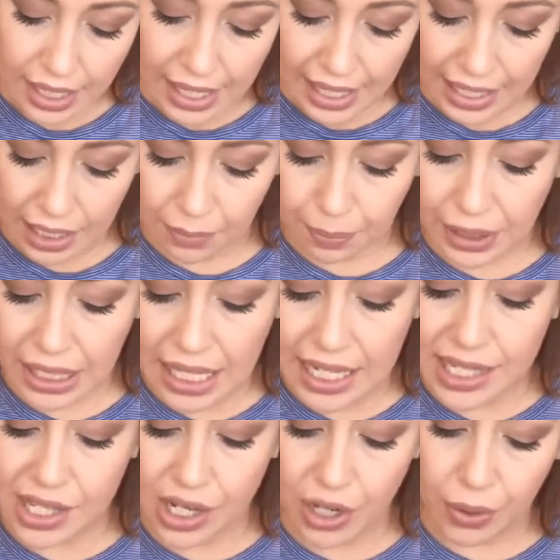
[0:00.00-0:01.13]
And please
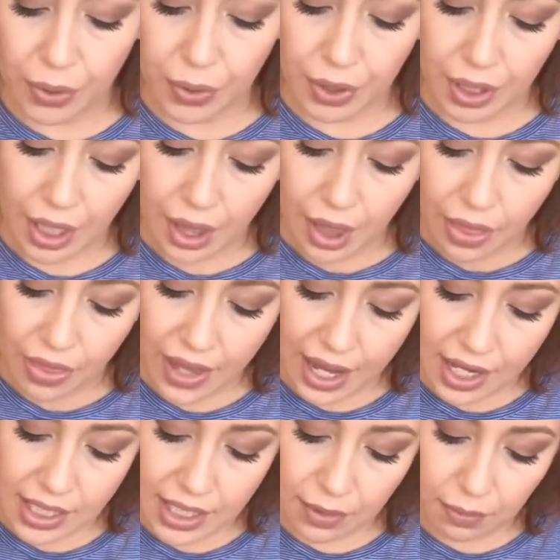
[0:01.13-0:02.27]
know
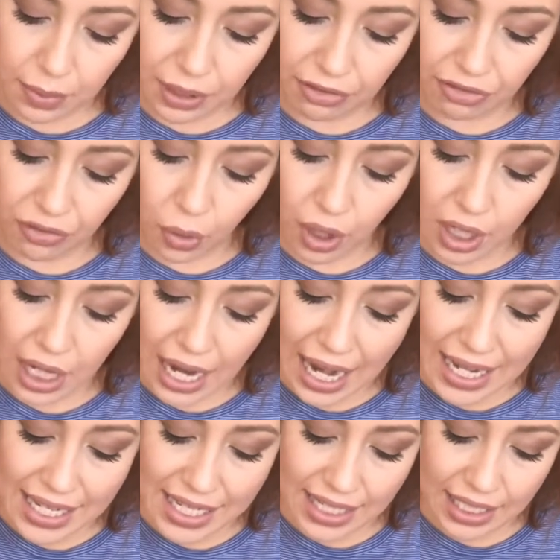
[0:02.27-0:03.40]
that before I
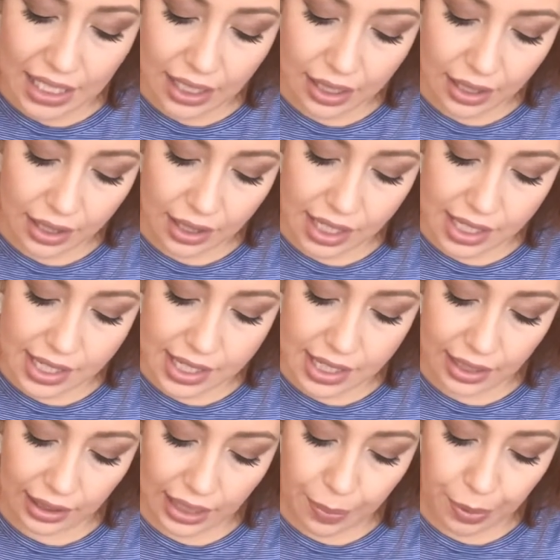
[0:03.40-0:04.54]
did this
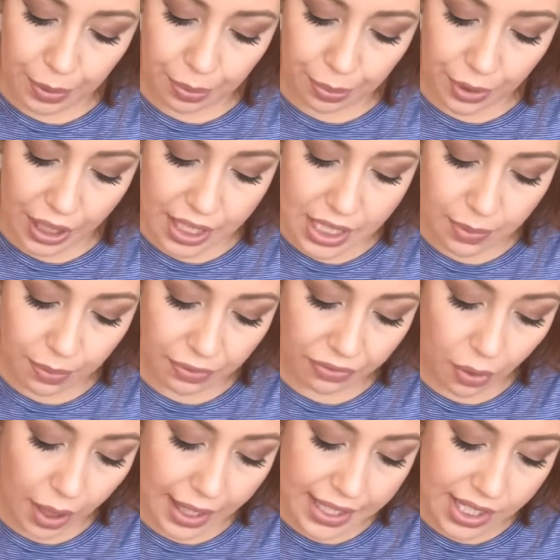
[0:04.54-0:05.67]
leopard print, before
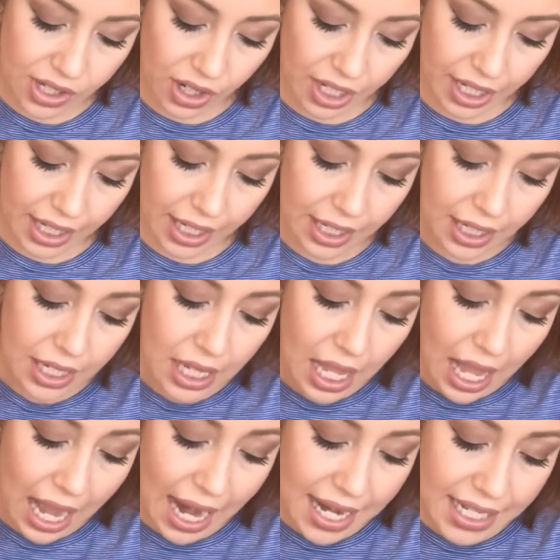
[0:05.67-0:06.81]
I started it,
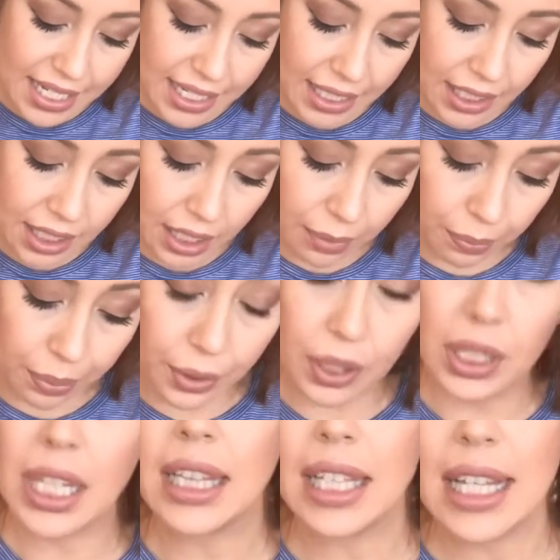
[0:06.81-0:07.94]
I did
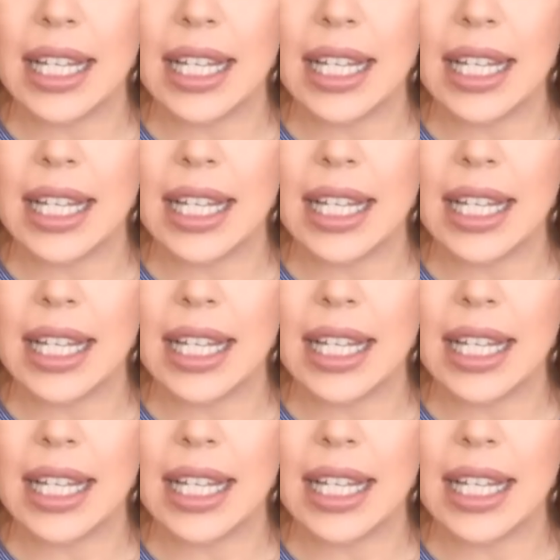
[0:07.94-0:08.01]
completely